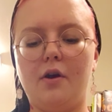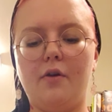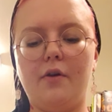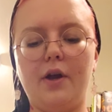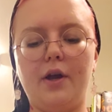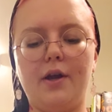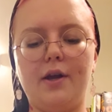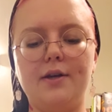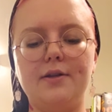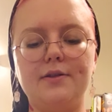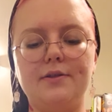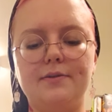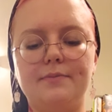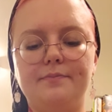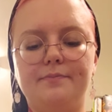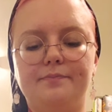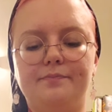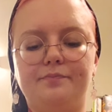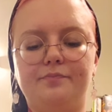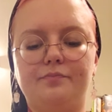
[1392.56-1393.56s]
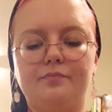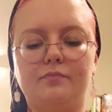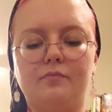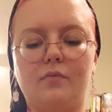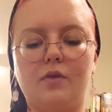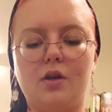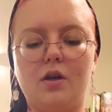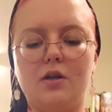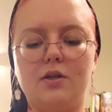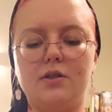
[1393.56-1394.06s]
Alright guys,
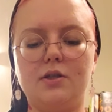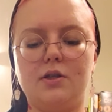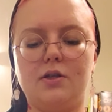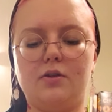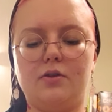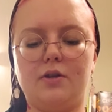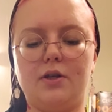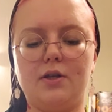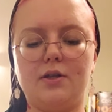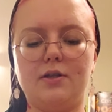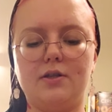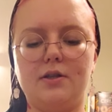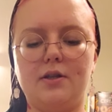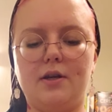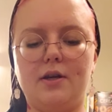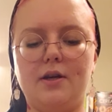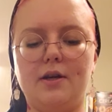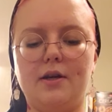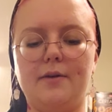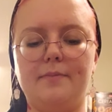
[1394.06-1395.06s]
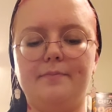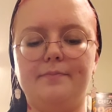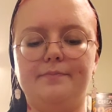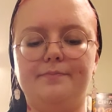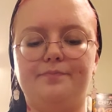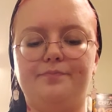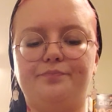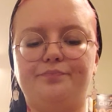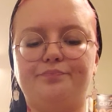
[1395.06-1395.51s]
until next time,